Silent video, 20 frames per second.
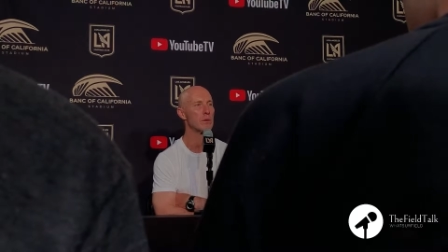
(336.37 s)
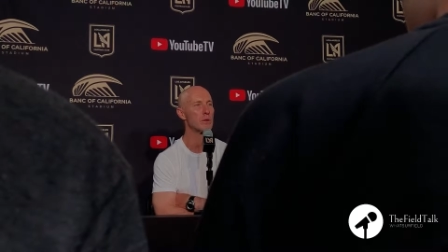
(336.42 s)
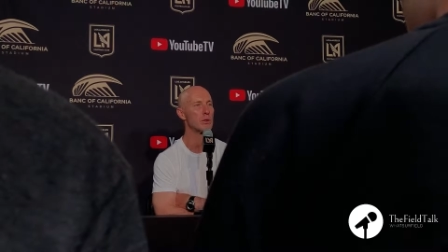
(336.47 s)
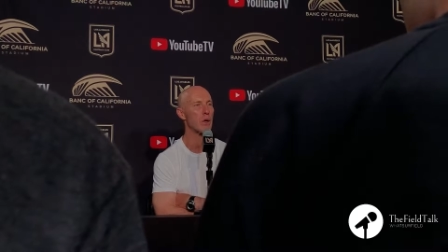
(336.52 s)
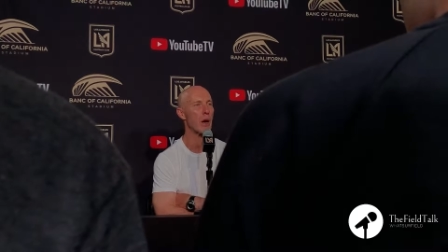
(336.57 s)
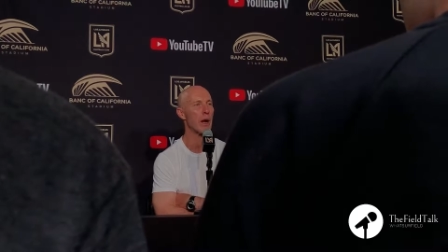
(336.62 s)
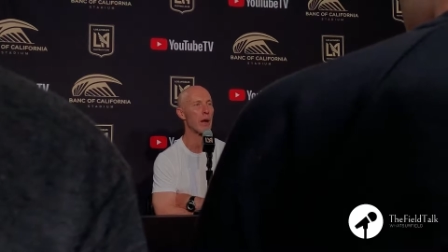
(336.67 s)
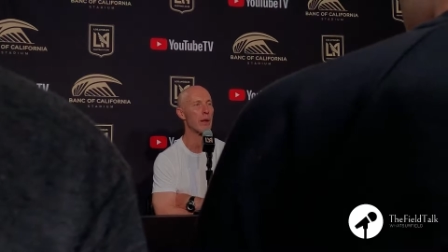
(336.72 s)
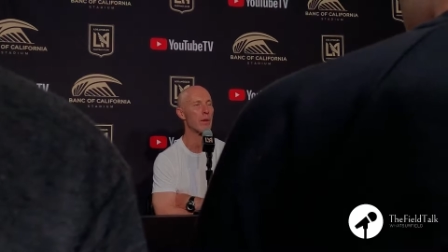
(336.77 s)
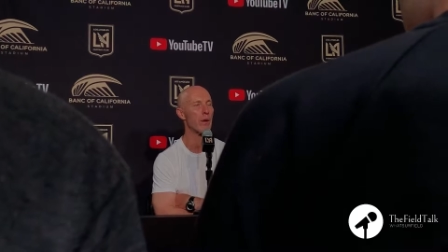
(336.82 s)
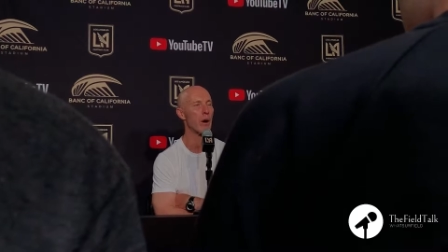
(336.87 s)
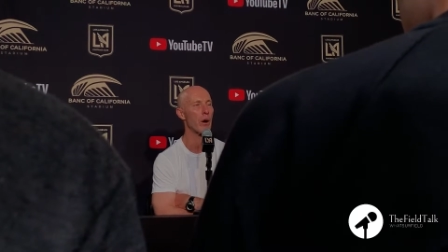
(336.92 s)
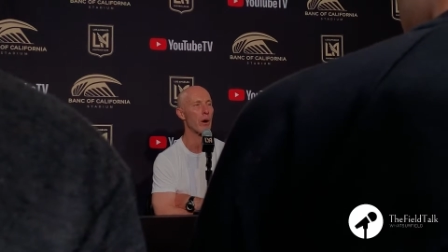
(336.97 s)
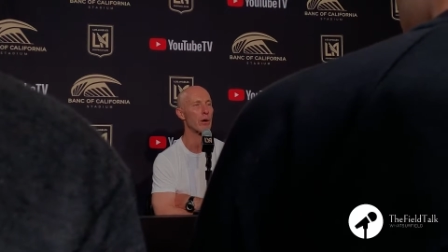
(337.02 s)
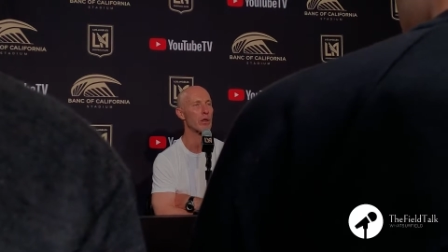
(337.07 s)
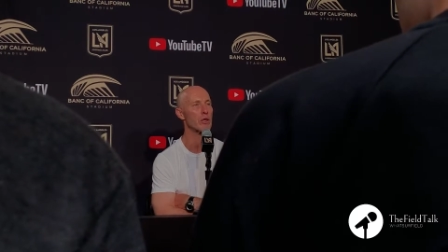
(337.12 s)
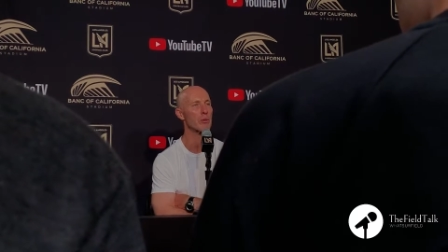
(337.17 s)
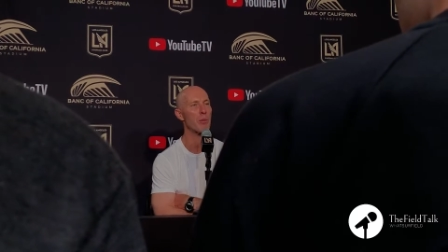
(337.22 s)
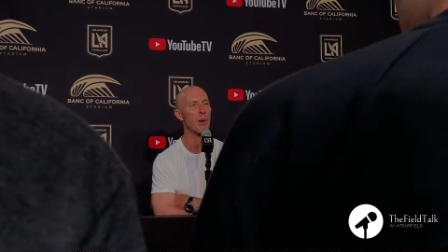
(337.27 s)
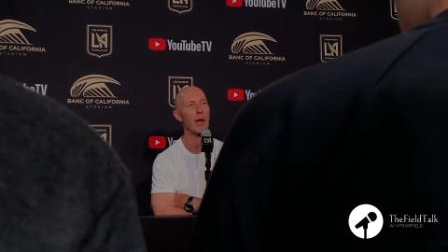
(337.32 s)
Trying the
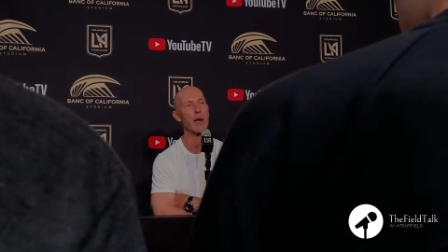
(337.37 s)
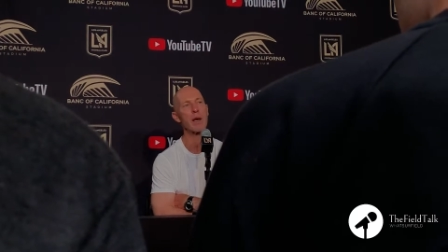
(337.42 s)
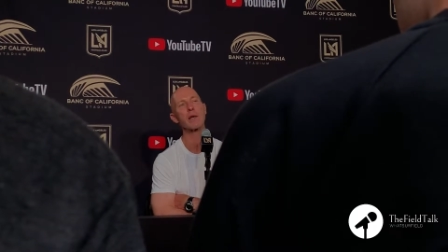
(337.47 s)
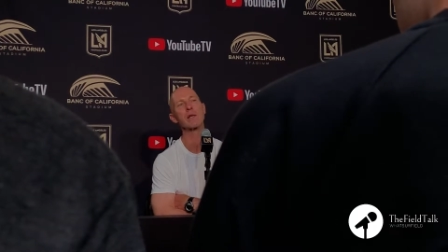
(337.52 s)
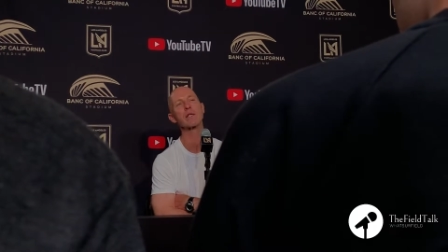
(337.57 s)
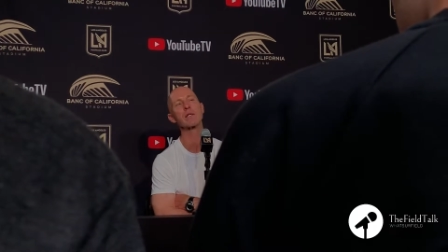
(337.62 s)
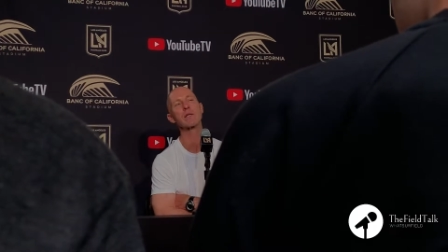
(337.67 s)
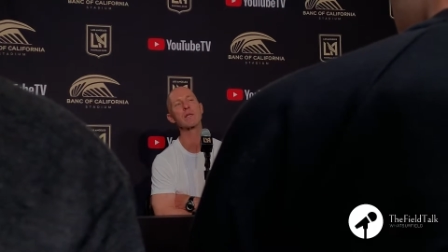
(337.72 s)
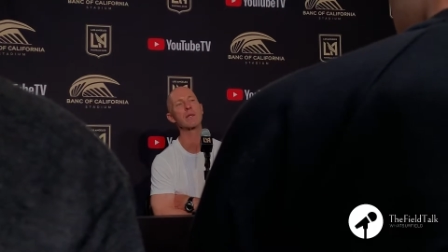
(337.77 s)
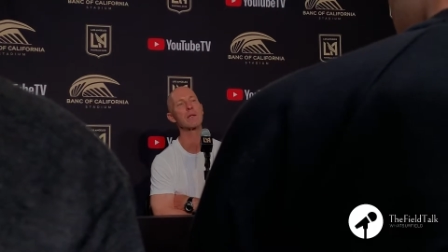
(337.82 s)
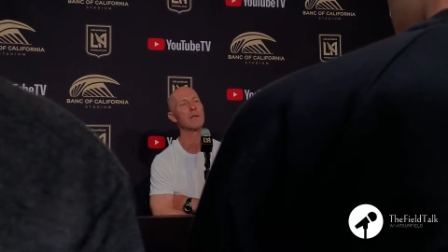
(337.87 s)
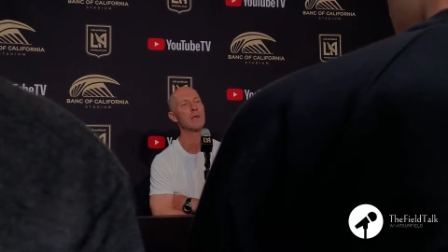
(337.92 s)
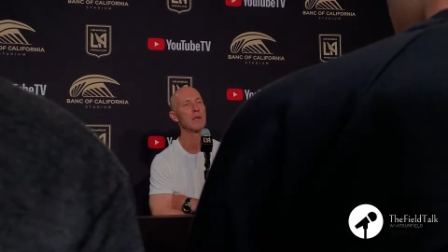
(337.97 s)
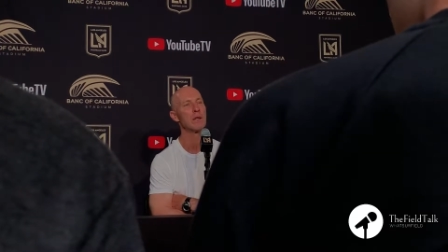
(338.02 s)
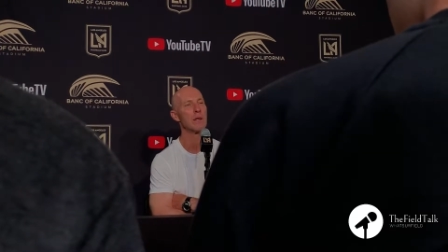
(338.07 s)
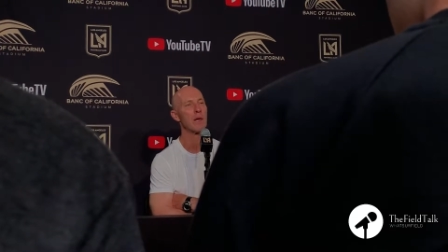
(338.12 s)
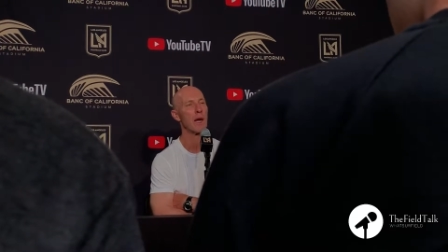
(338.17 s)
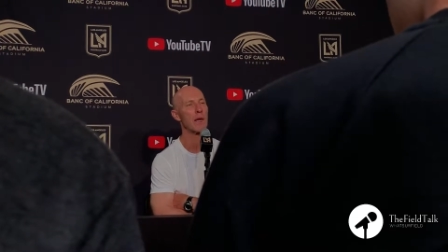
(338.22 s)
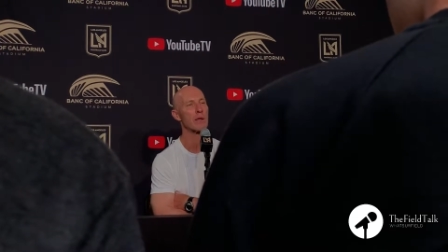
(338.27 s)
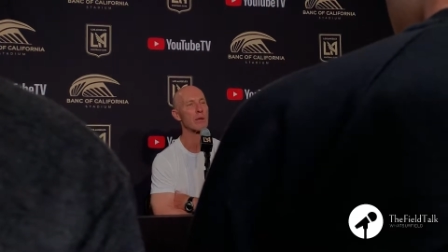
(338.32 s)
hardest pass
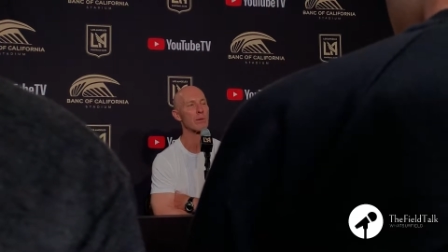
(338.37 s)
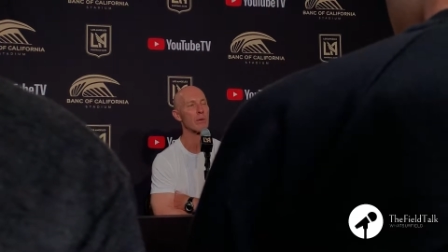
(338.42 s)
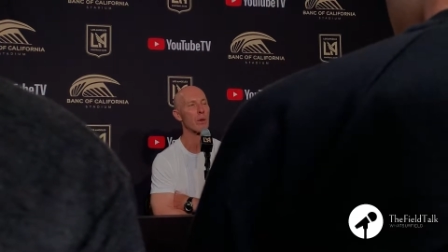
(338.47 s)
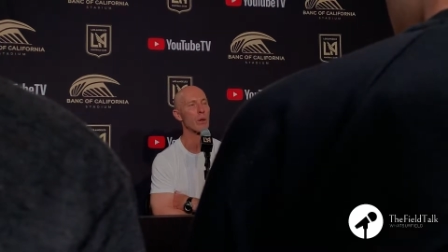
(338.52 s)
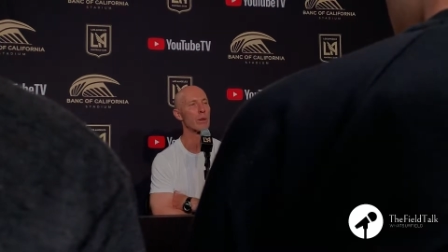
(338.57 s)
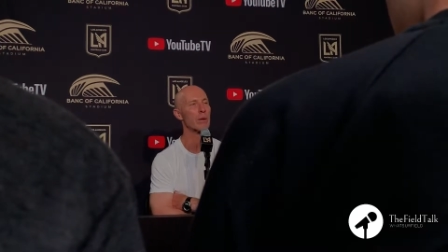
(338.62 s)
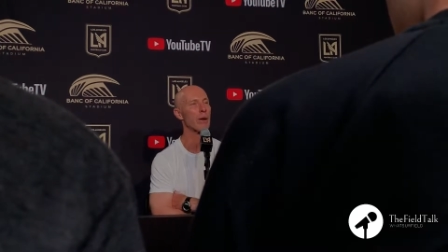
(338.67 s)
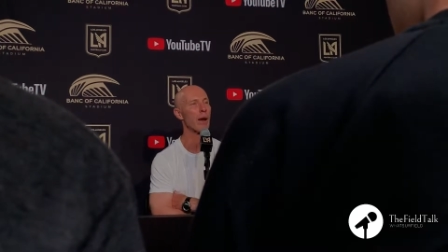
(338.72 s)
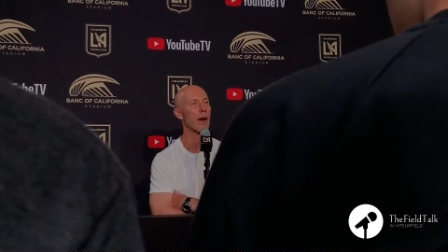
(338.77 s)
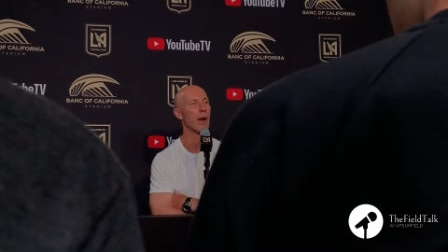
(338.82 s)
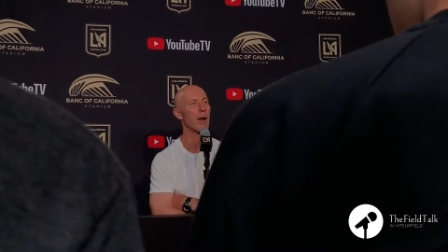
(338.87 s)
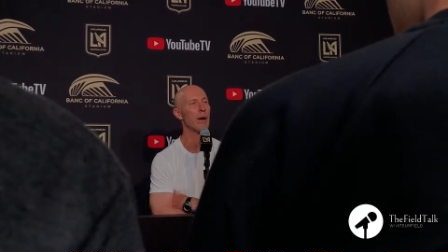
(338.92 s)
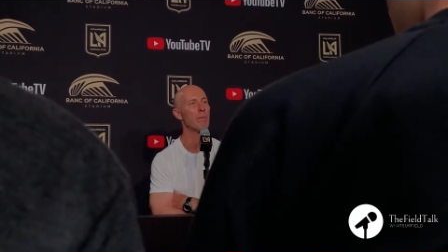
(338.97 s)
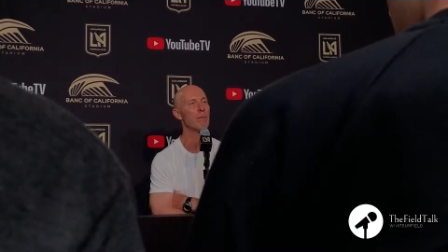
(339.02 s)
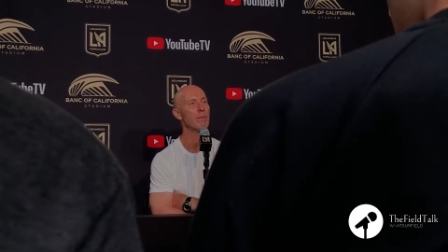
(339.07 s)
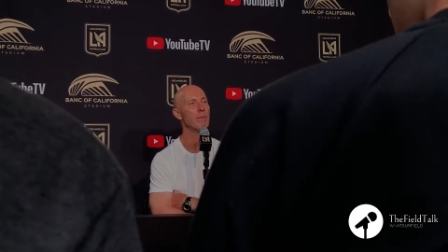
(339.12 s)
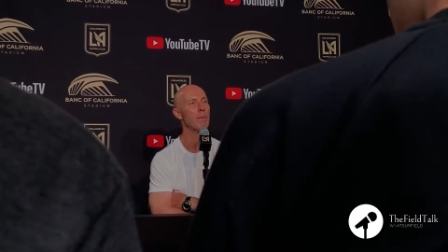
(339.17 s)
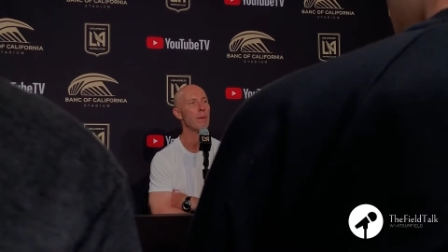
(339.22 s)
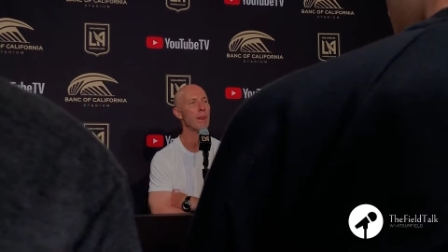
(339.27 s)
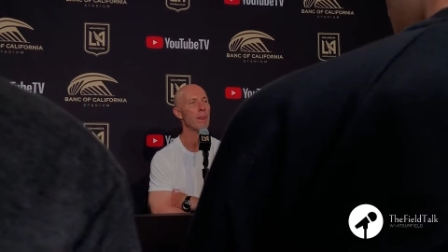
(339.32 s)
at the wrong
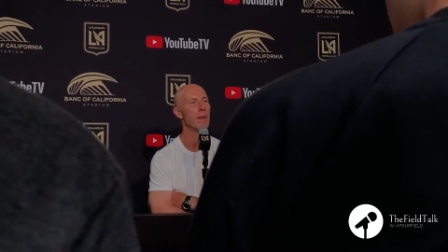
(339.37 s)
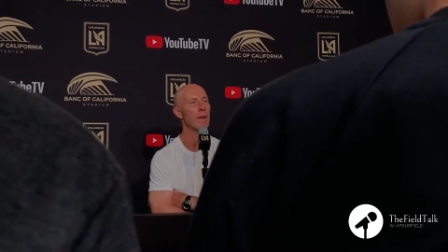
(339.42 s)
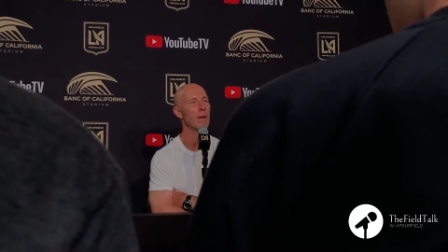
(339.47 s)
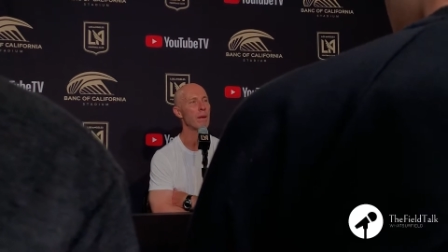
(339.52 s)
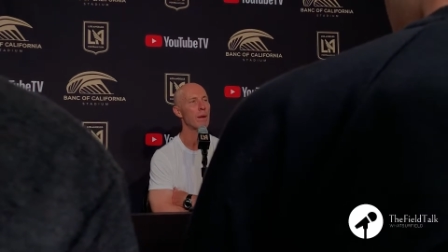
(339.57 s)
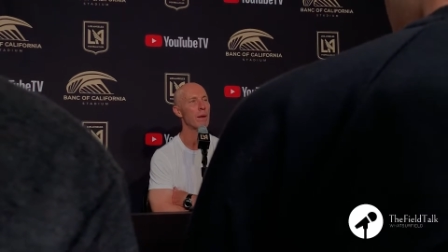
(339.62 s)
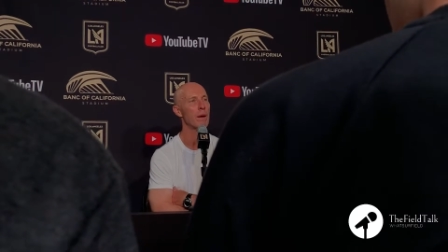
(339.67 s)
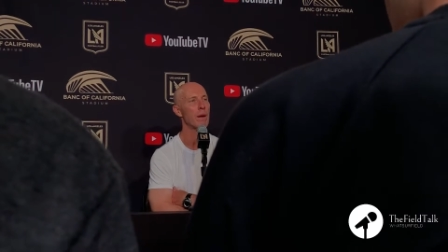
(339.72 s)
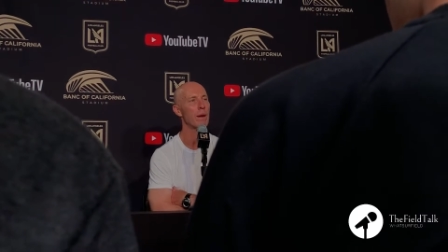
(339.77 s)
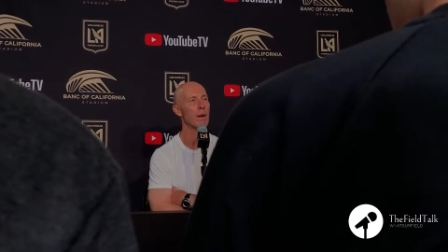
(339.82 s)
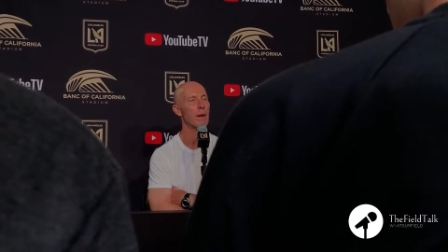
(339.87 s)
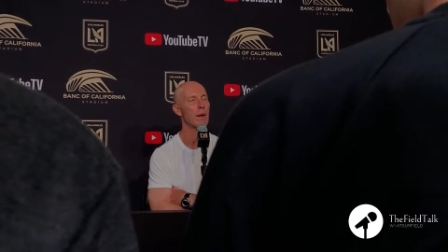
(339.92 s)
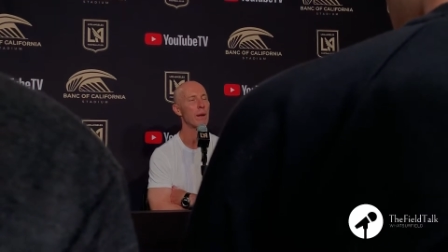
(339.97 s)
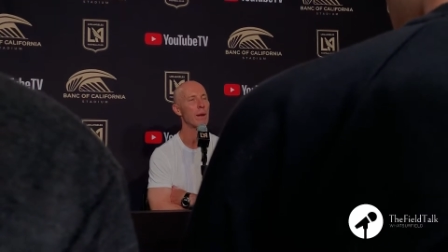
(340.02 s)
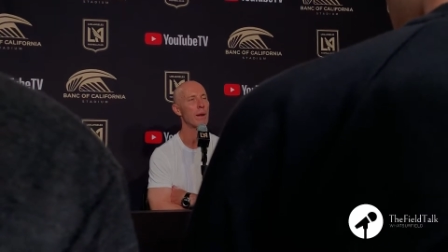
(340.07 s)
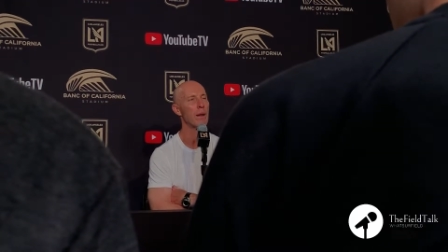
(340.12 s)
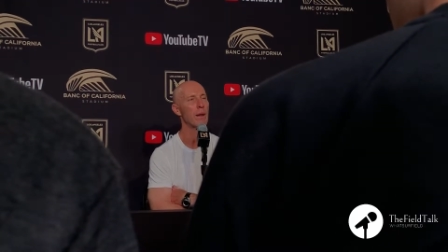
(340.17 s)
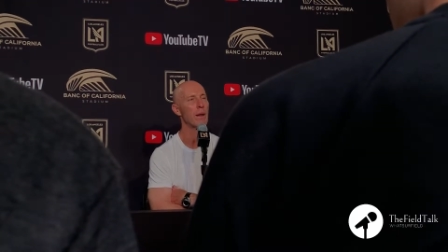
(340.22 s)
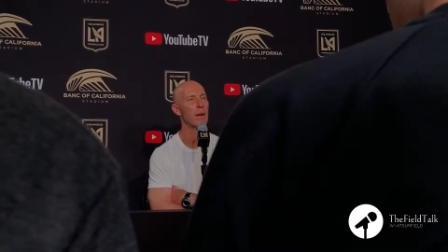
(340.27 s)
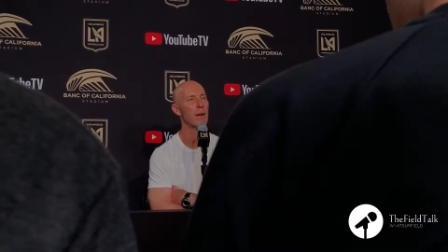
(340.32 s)
time
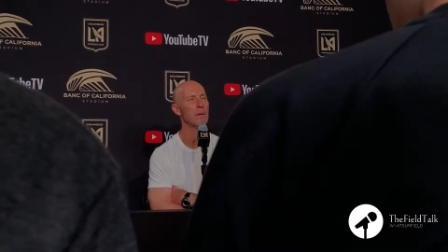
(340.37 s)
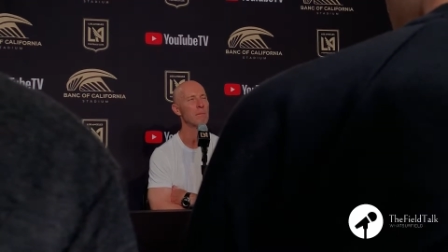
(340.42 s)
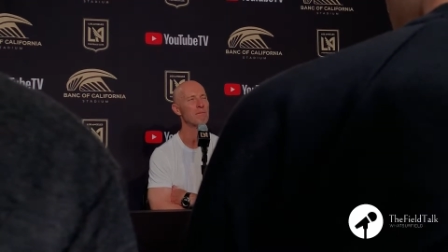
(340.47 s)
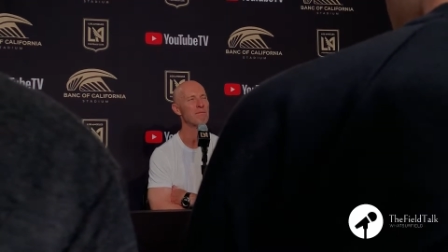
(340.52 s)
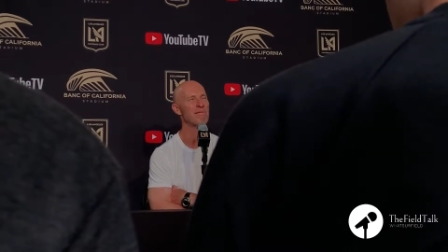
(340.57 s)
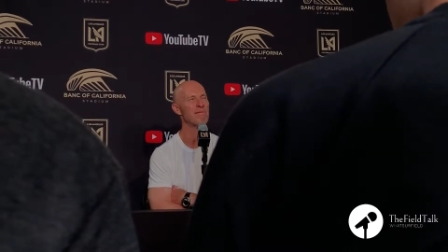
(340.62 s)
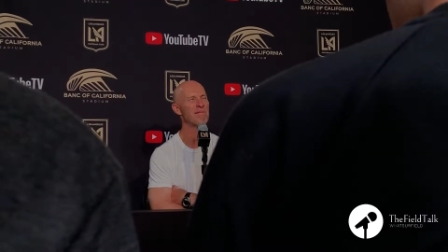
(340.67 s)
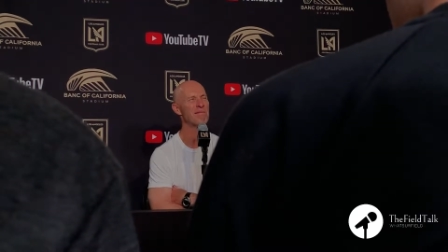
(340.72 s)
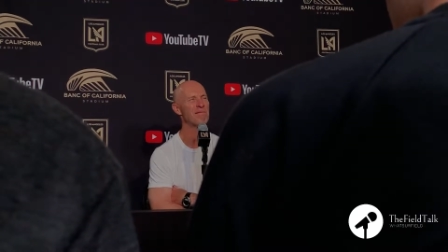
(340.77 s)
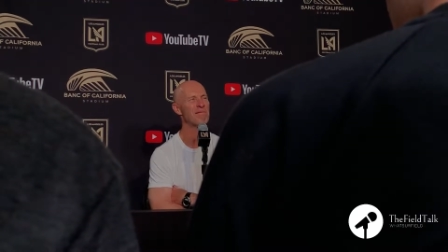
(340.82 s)
um,